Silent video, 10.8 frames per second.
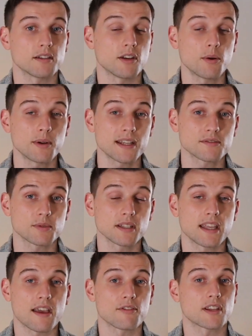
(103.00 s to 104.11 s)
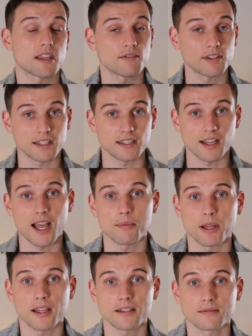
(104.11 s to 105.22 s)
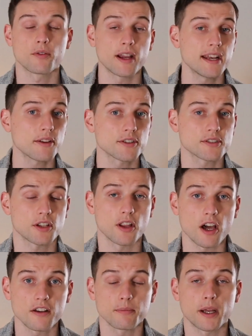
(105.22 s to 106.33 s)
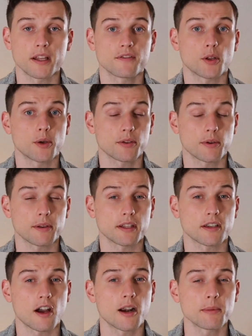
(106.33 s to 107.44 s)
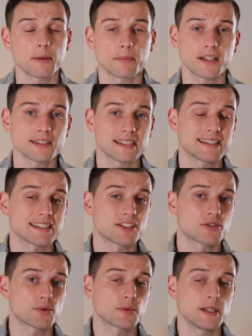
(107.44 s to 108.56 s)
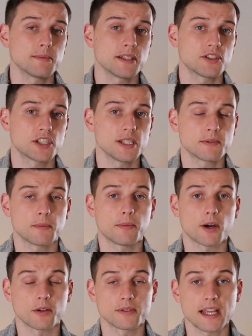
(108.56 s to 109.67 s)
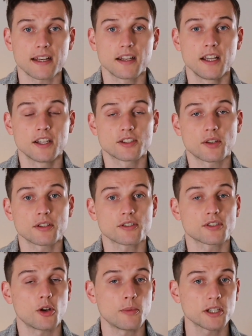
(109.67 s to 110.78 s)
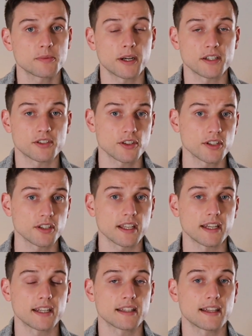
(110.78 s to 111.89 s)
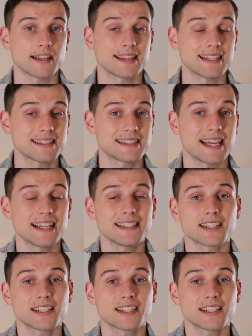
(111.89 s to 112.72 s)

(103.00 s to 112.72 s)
no one has really ever given it a timeline. Right now there's a lot of money flowing throughout the economy, plus it's extremely cheap to borrow debt. So there's so much money circulating that things tend to